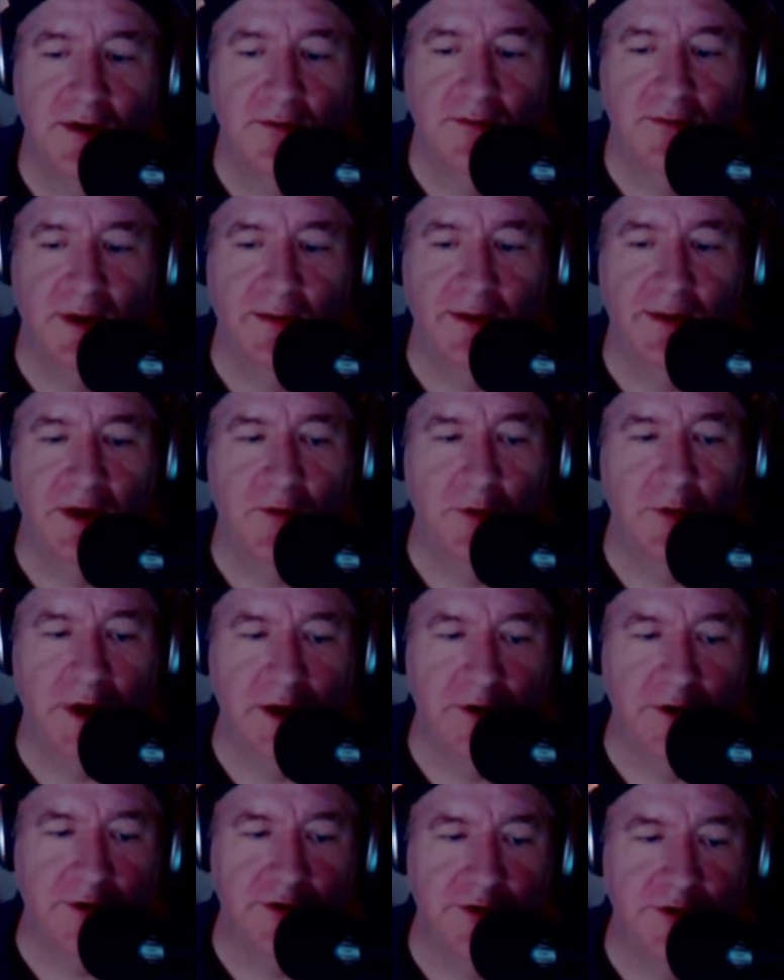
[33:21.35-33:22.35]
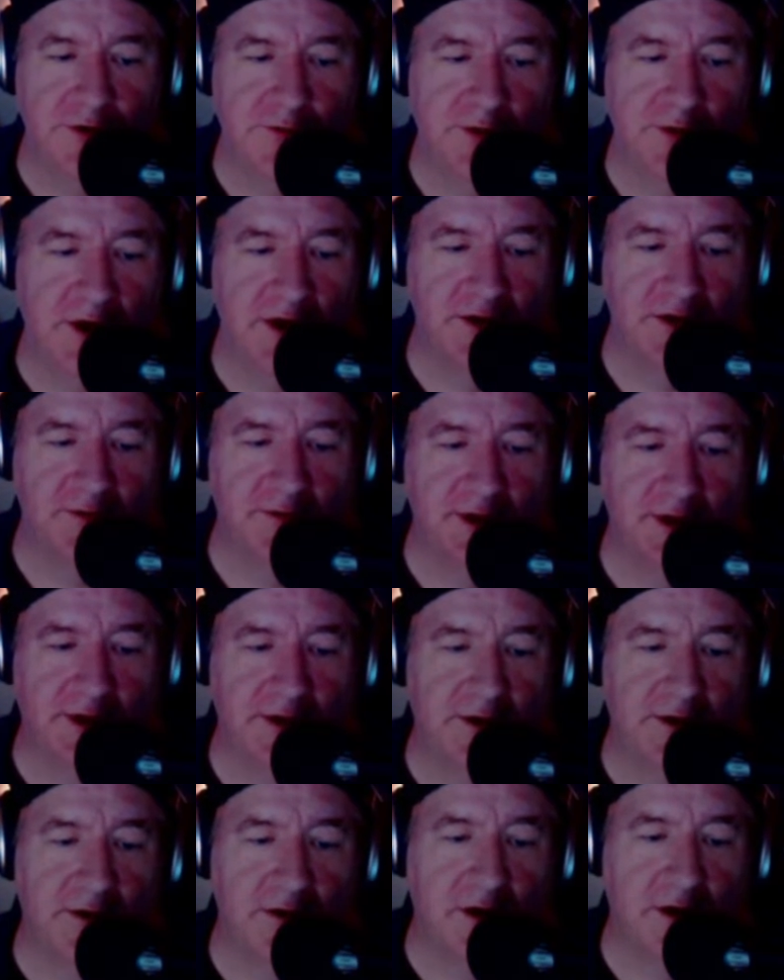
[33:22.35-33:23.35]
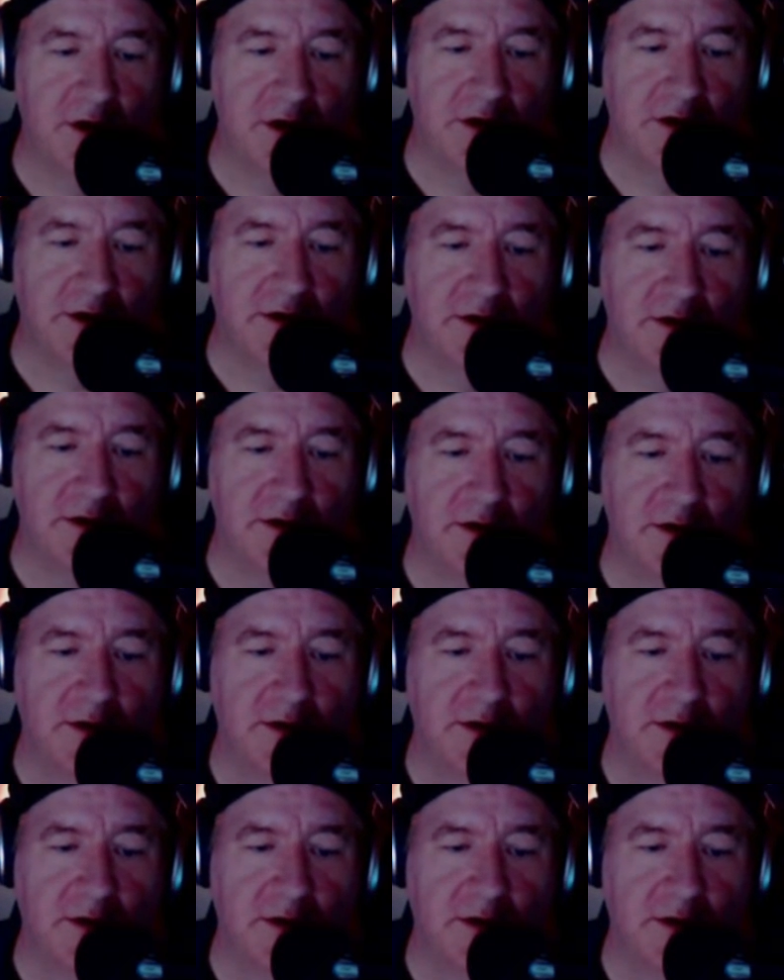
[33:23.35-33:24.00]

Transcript: maybe a week or two, possibly a little longer.